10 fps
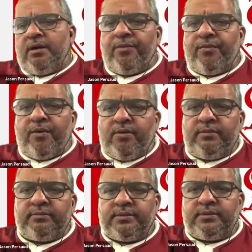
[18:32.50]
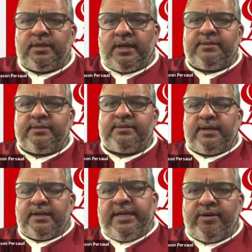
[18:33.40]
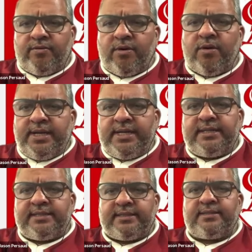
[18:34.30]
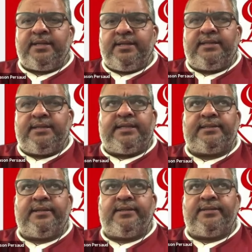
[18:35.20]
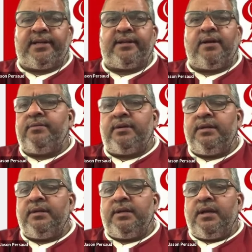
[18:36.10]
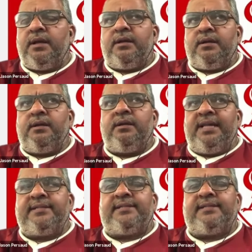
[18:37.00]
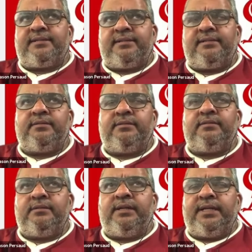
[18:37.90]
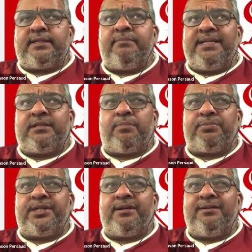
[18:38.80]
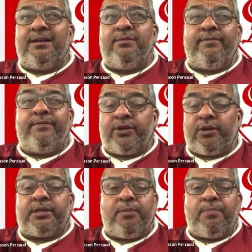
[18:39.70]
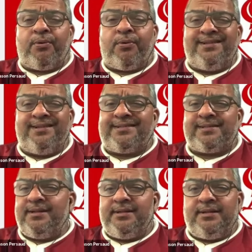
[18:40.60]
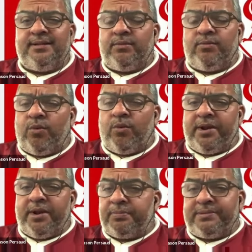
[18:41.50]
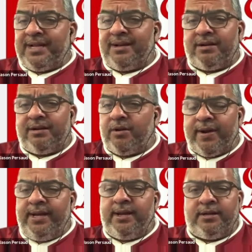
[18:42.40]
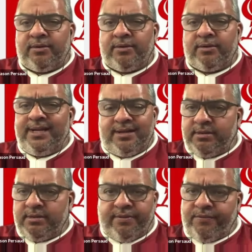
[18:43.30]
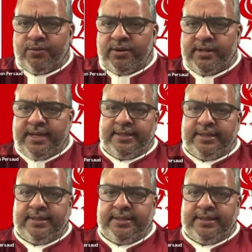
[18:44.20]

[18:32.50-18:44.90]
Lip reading: hope you're wrong. I think you're wrong in this instance. I don't. Yes, it's a missed opportunity. We've dropped 2 points. 100%. I agree with all of that.